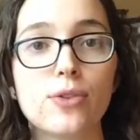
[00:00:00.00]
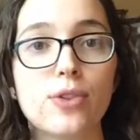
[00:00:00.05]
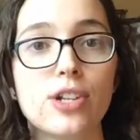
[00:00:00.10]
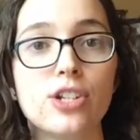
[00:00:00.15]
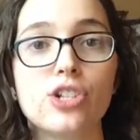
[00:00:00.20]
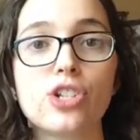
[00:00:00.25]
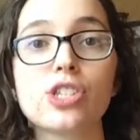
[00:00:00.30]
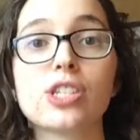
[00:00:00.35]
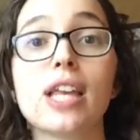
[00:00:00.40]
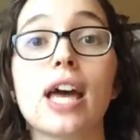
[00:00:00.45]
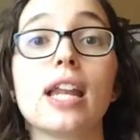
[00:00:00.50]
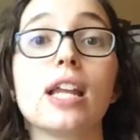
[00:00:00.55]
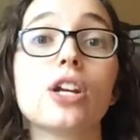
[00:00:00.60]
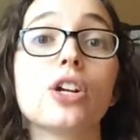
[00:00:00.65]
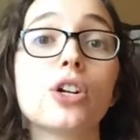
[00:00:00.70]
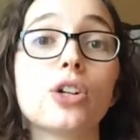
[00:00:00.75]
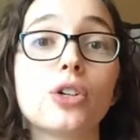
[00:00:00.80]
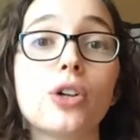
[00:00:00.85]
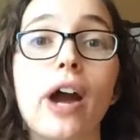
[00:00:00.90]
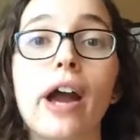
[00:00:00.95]
than just letting
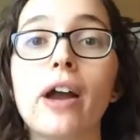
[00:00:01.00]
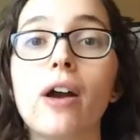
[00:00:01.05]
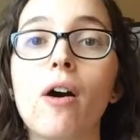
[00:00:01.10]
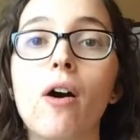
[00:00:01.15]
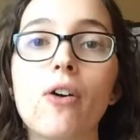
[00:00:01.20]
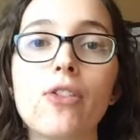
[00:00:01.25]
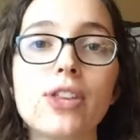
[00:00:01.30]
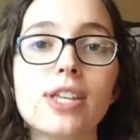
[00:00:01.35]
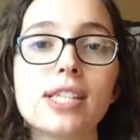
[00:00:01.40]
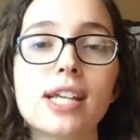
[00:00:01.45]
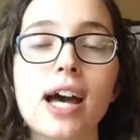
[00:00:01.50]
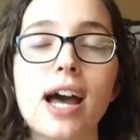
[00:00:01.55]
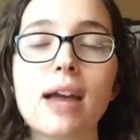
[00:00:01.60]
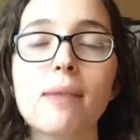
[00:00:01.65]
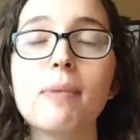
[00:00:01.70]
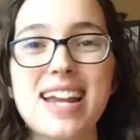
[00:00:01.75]
her cry all the time.